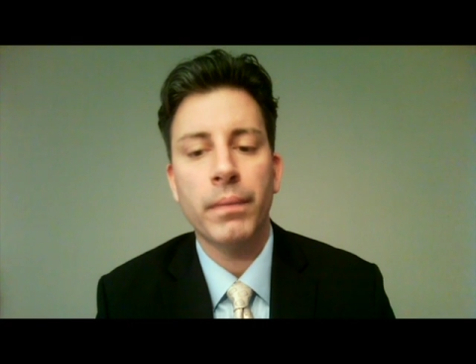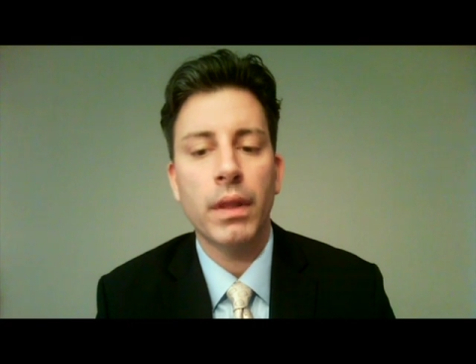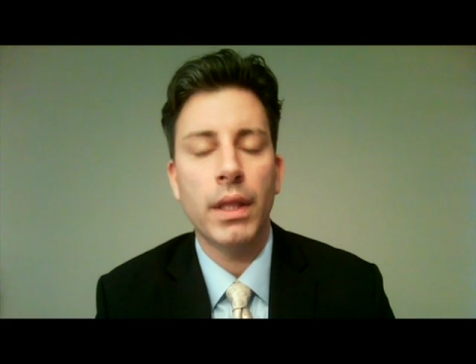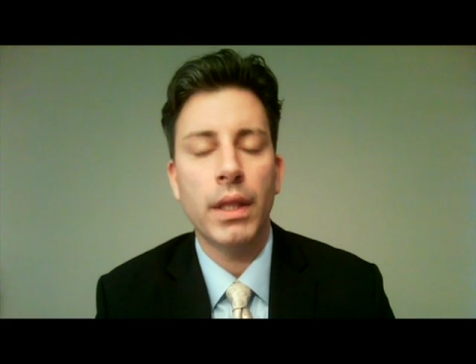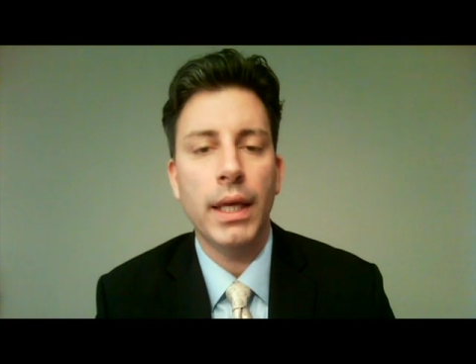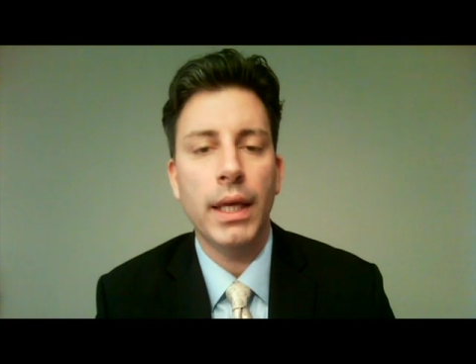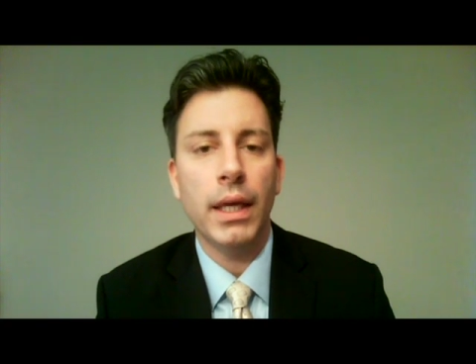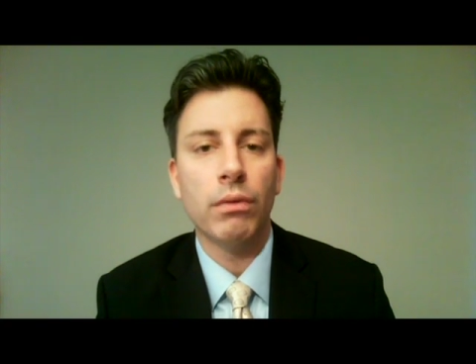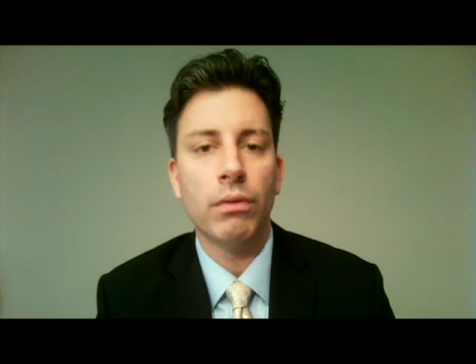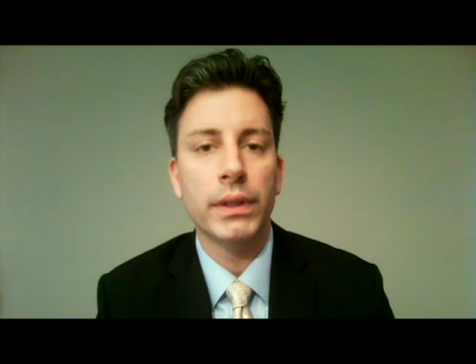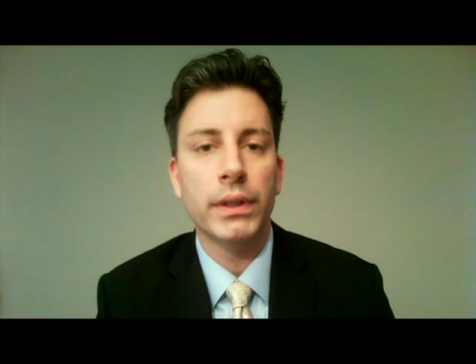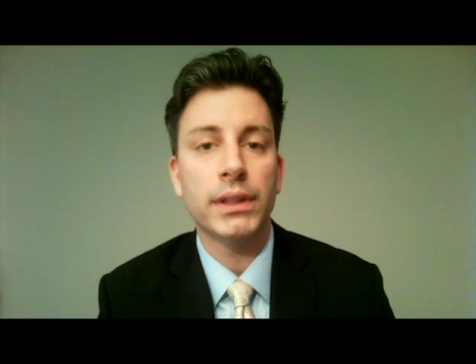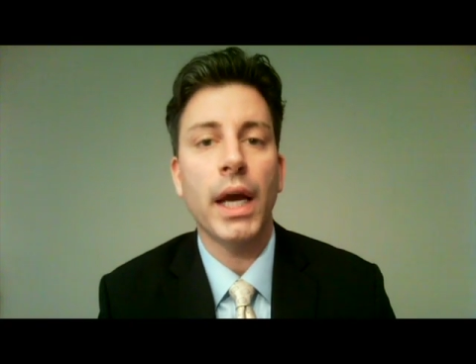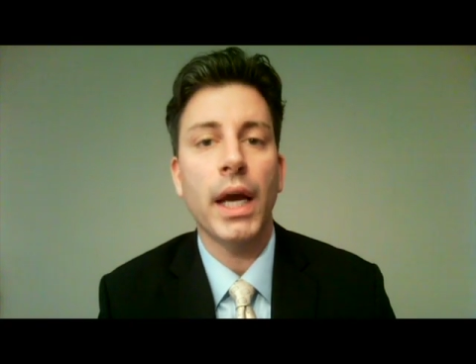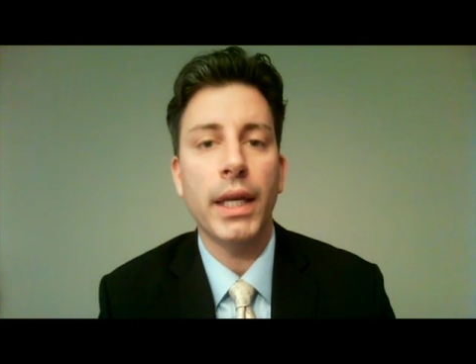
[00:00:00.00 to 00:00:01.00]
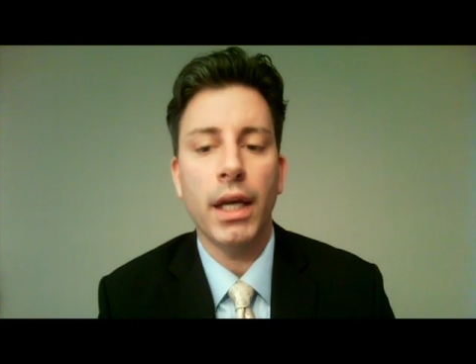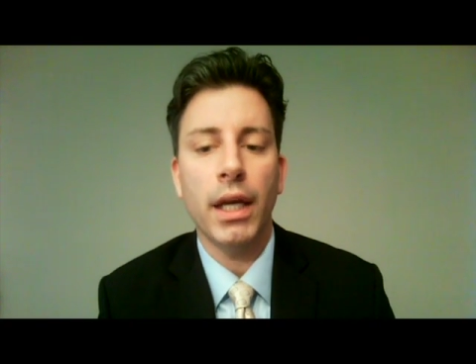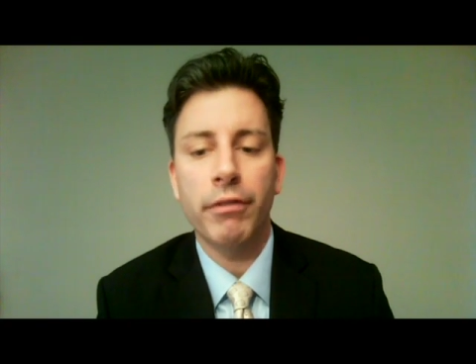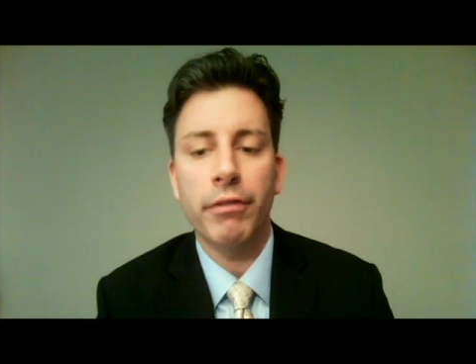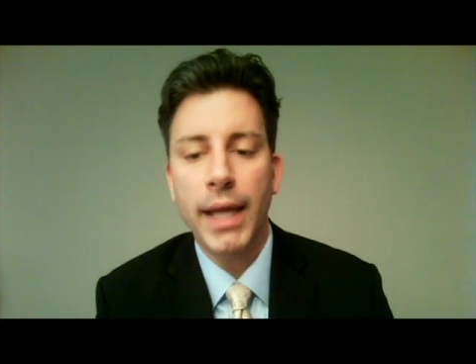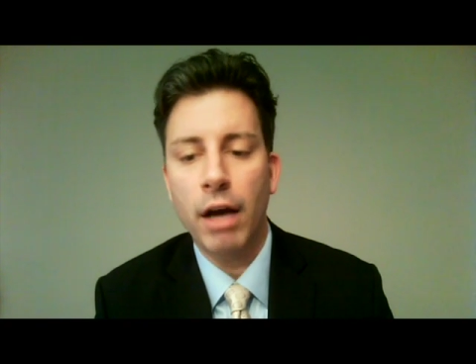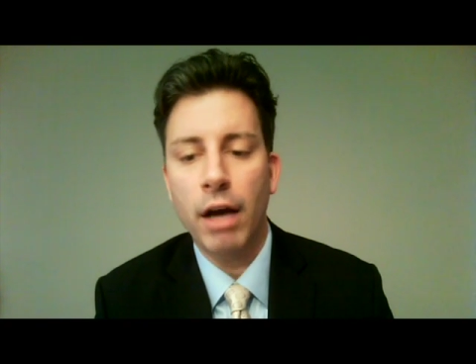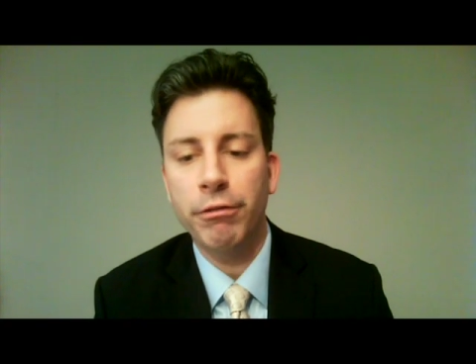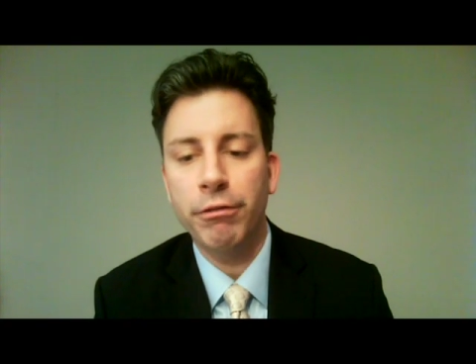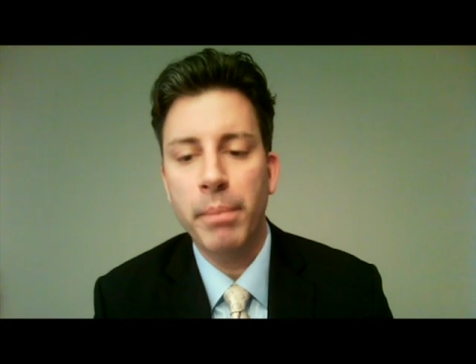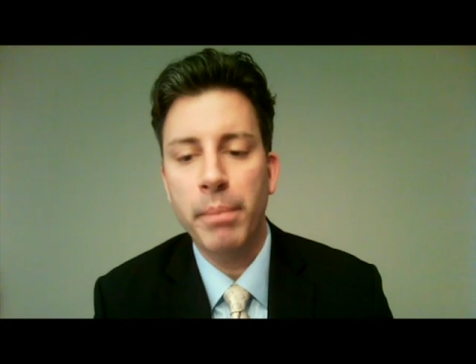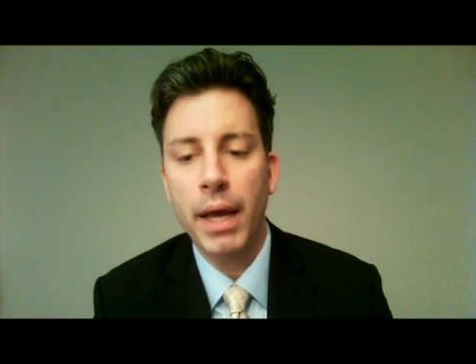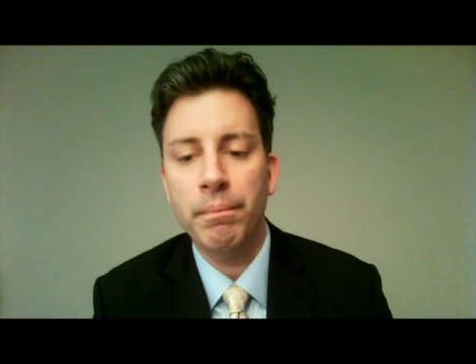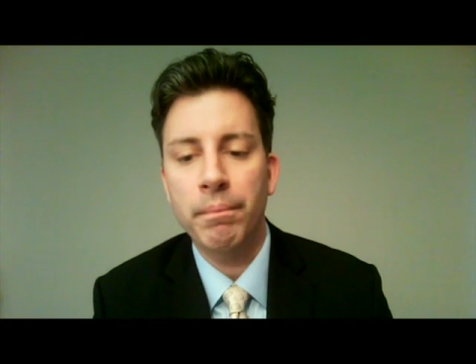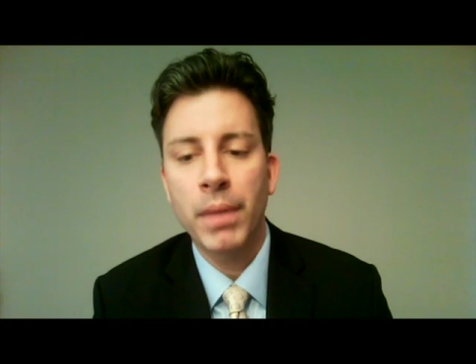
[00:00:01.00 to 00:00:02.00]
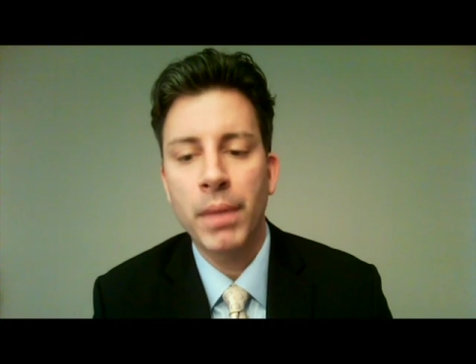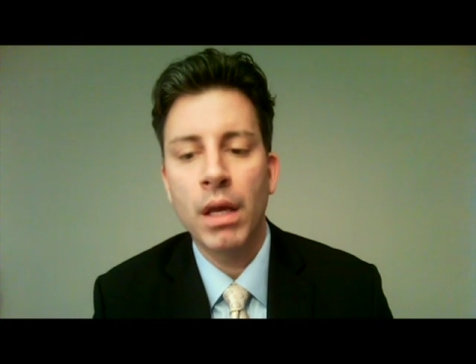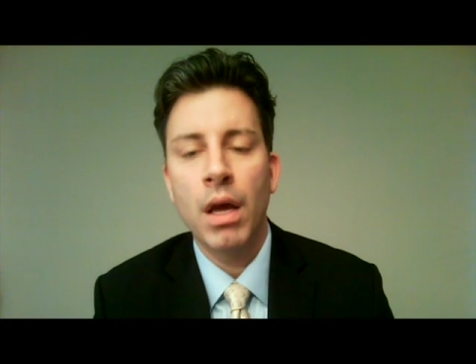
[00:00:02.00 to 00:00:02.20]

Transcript: the reciting of the alphabet,